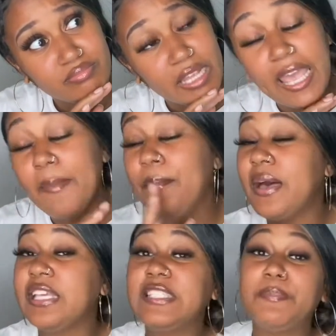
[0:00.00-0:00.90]
It
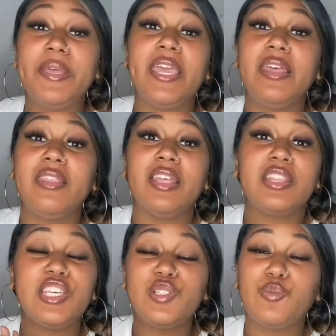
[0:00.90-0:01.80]
must be
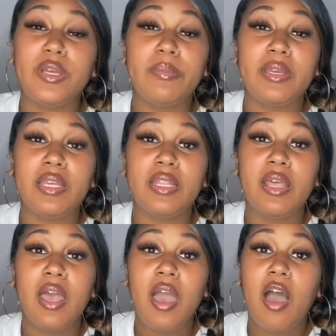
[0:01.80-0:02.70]
that these women
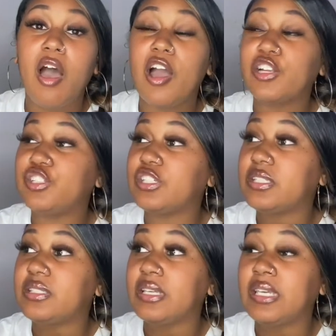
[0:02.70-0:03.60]
are
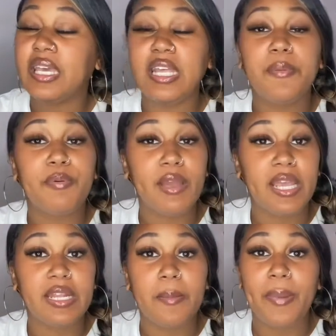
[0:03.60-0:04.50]
just getting
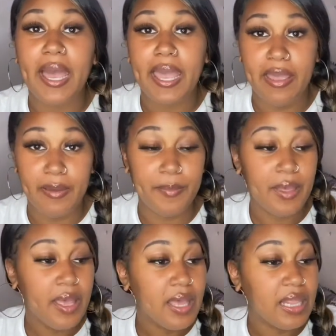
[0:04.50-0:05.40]
pregnant by him
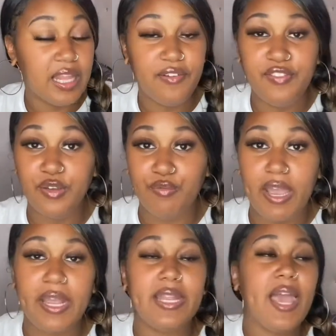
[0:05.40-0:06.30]
left and
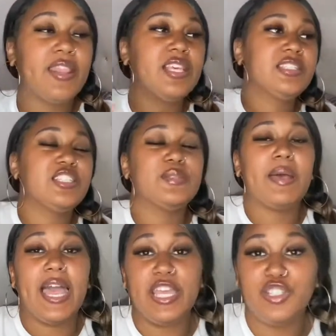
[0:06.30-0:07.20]
right. Now, this is
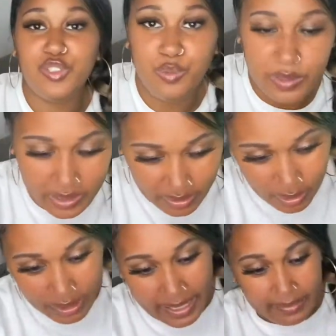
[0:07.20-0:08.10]
my issue with it,
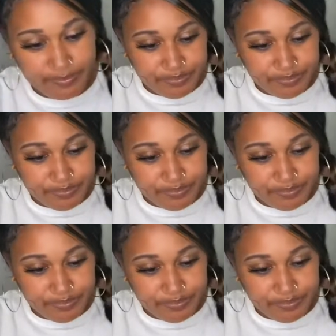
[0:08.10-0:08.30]
okay?